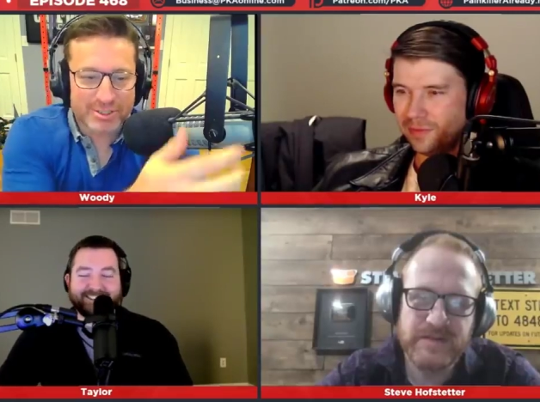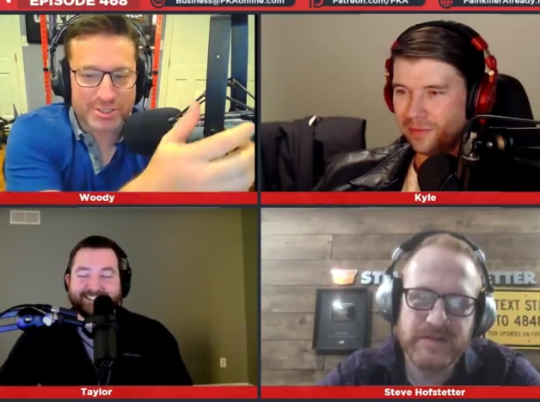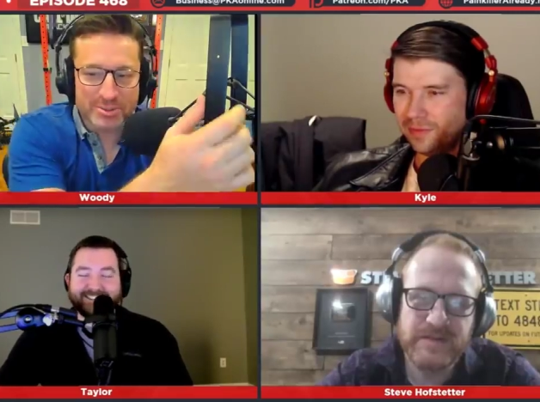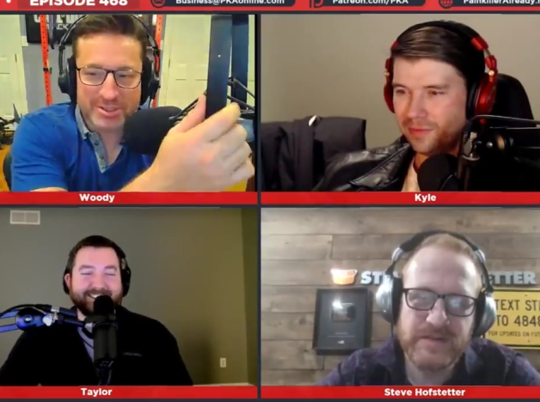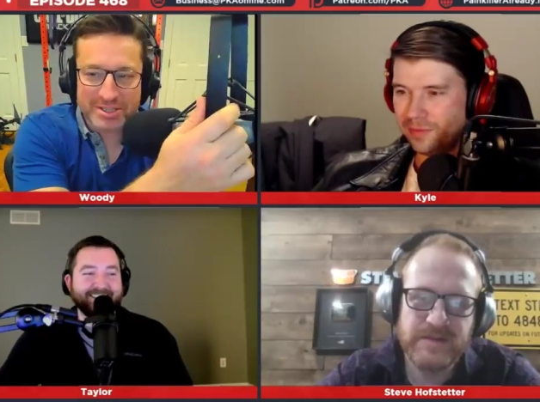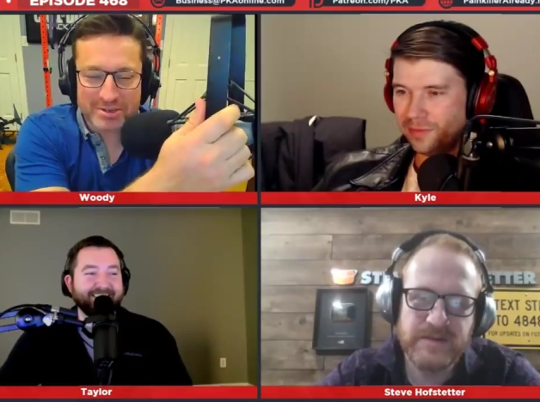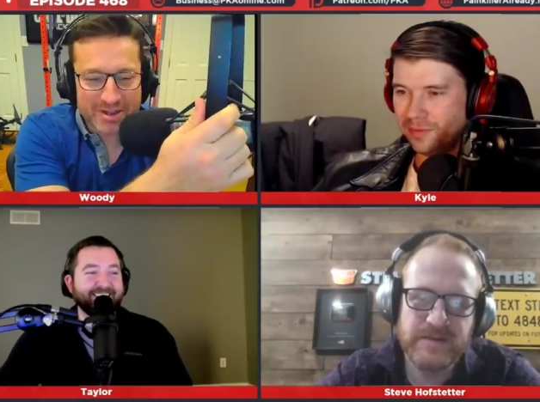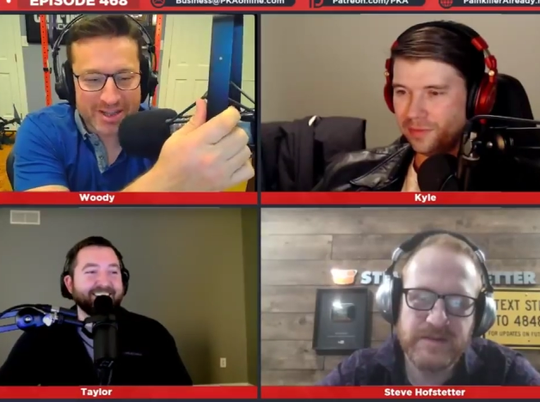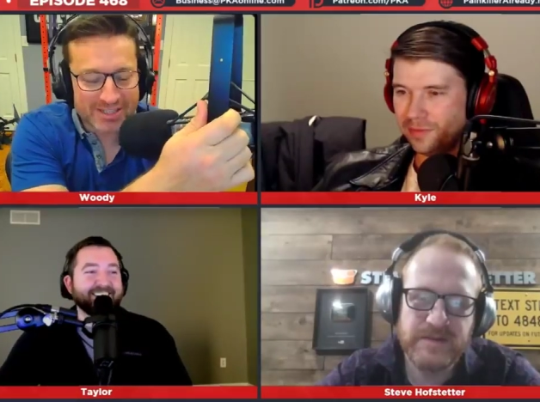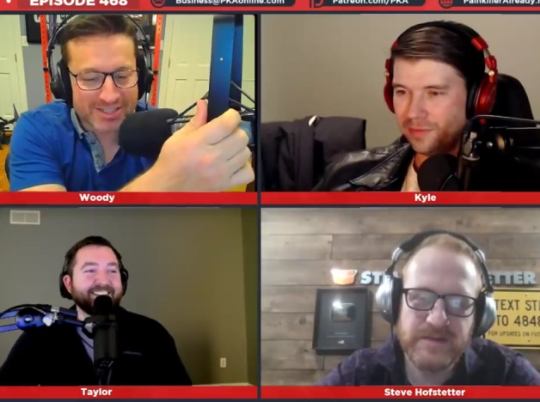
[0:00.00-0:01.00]
Speaker 1: choose the
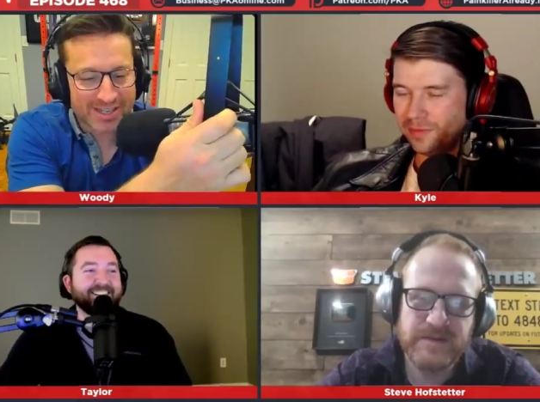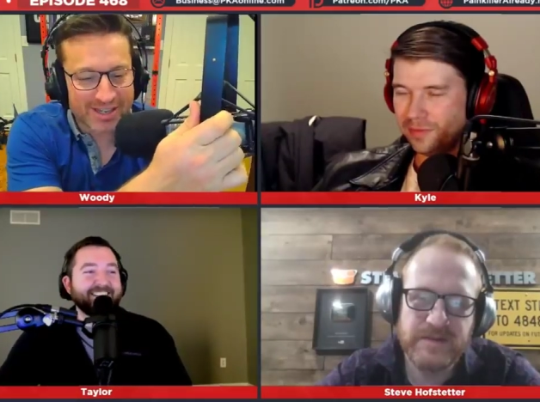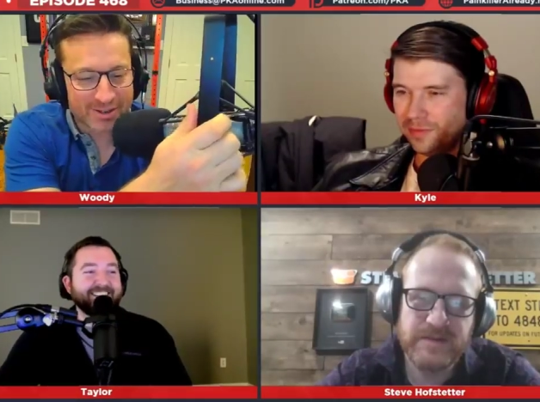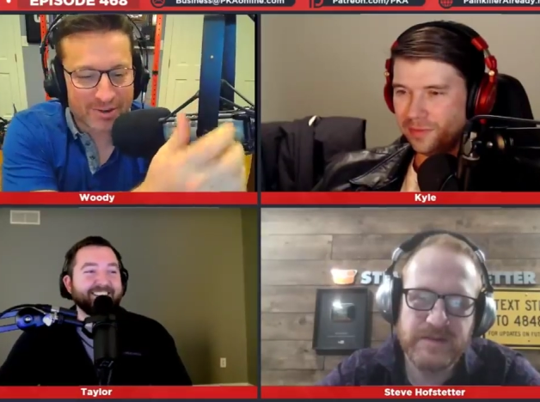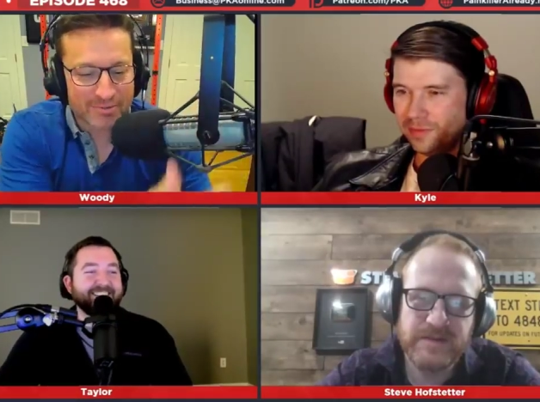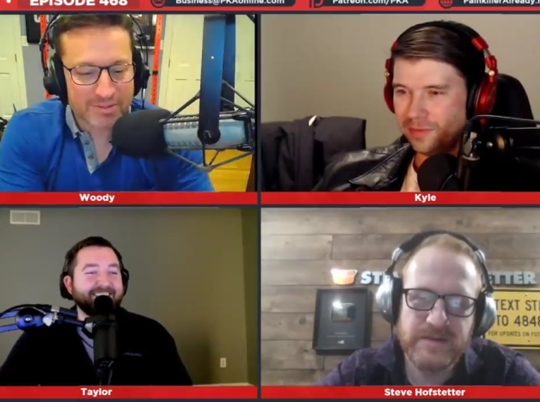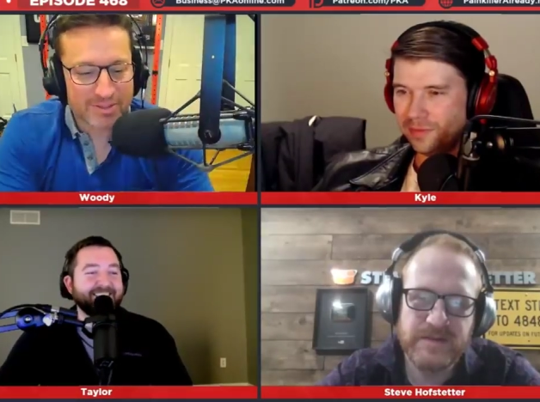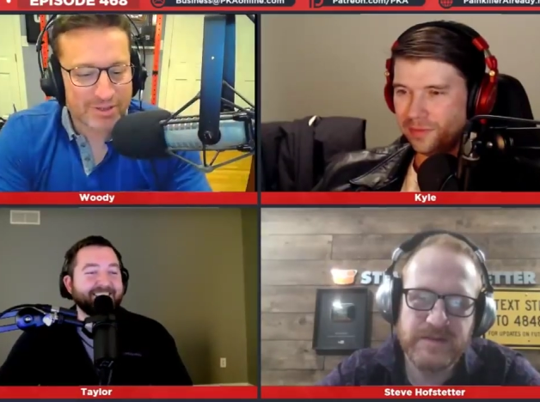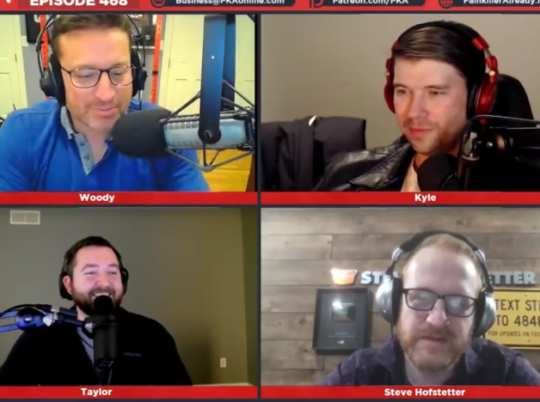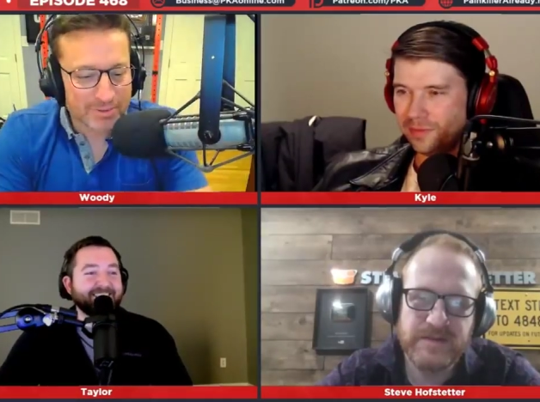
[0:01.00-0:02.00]
orangutan over the
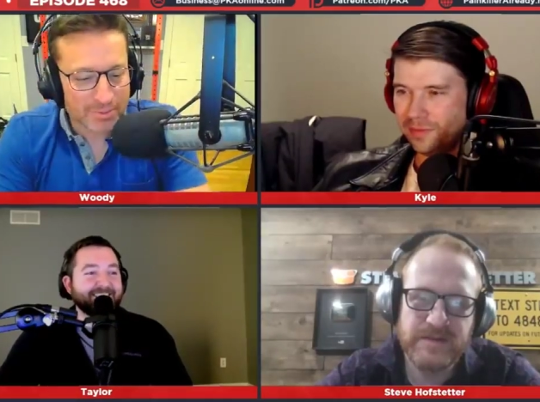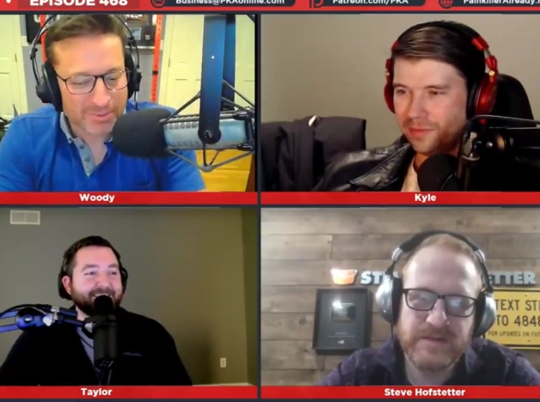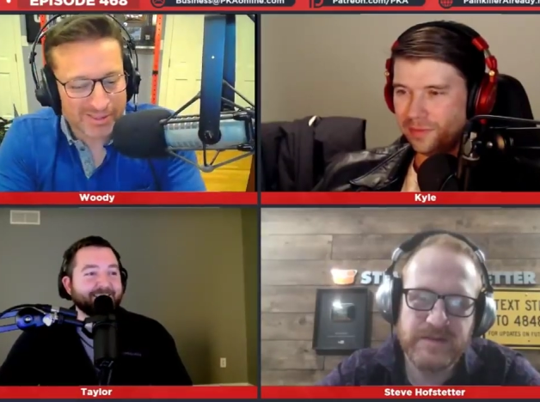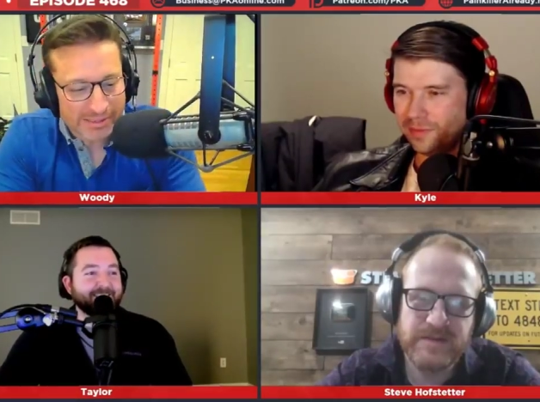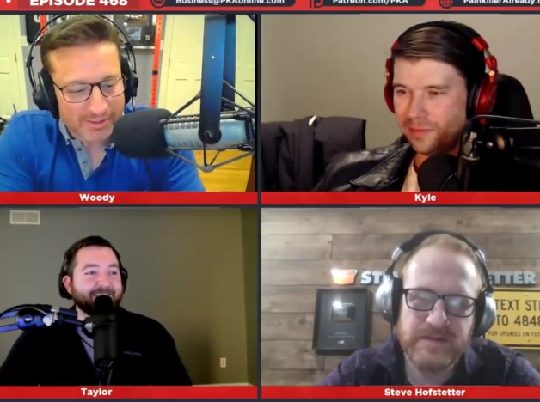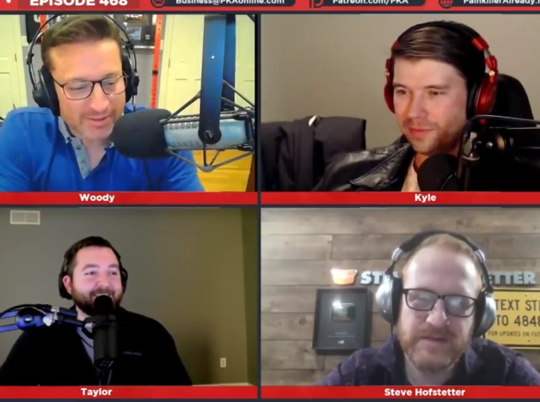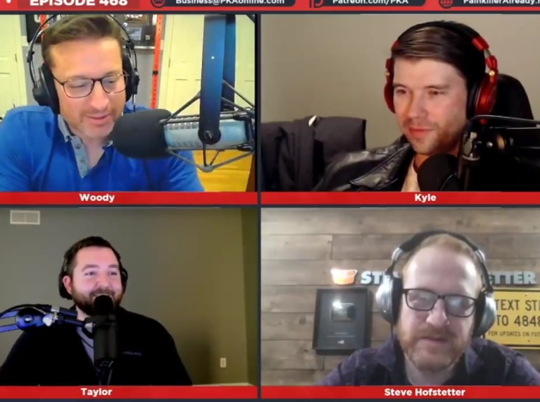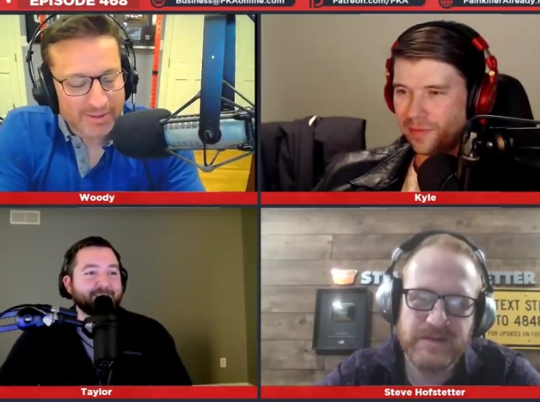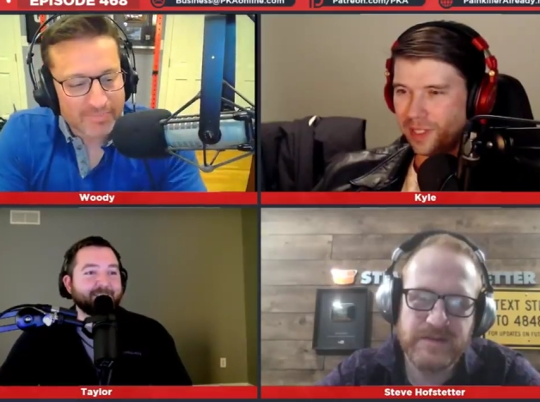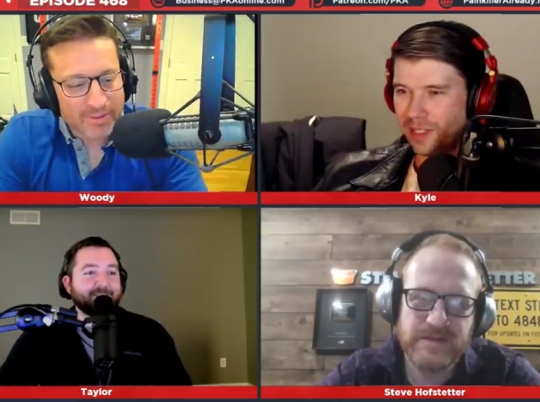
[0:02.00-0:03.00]
human women.
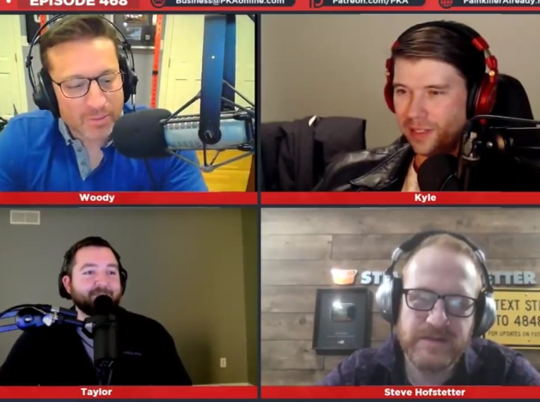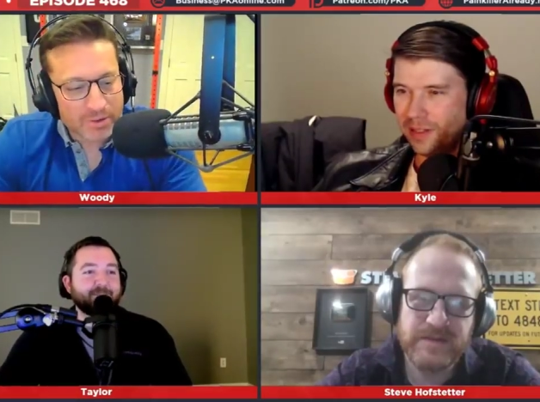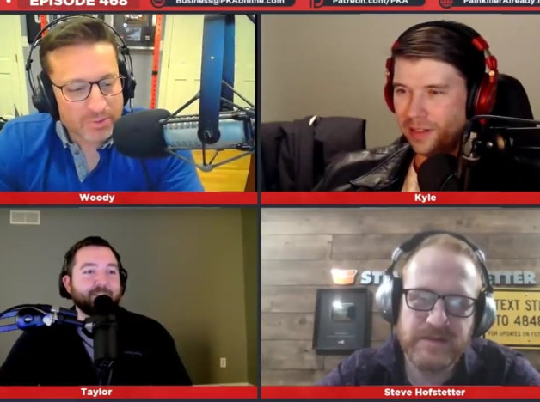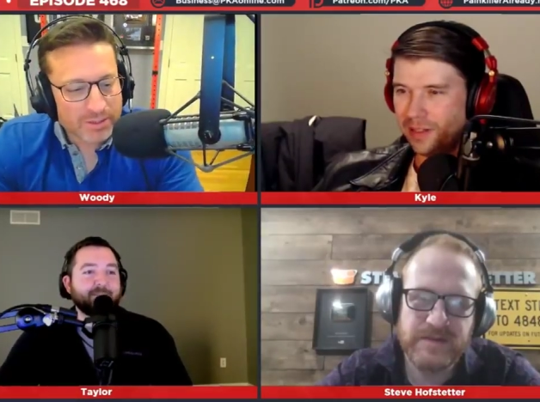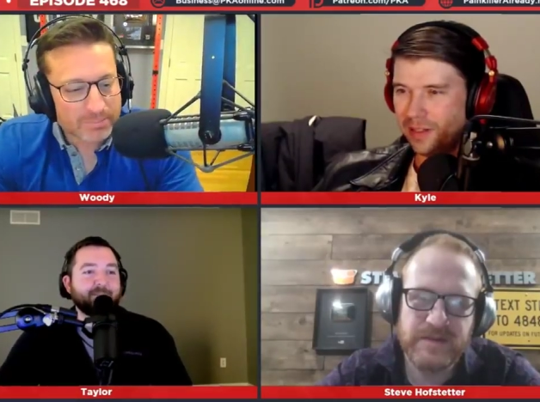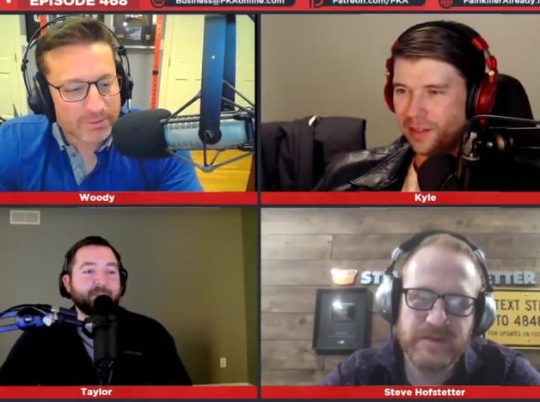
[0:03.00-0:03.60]
I wonder what the oh